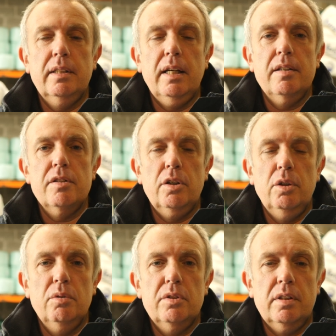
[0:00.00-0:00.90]
that has a
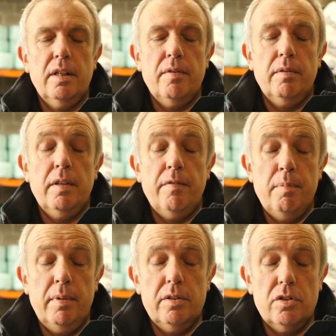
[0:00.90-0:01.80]
huge
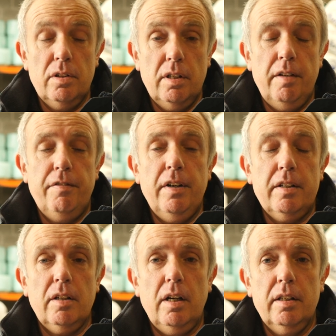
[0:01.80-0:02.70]
detrimental
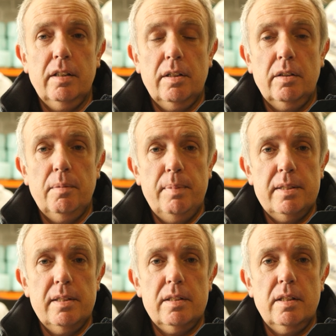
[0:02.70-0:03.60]
effect on the
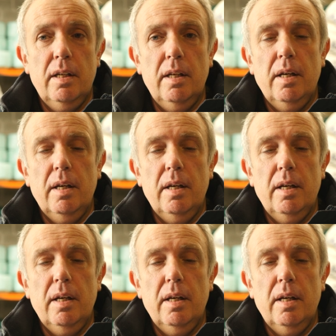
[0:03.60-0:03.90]
business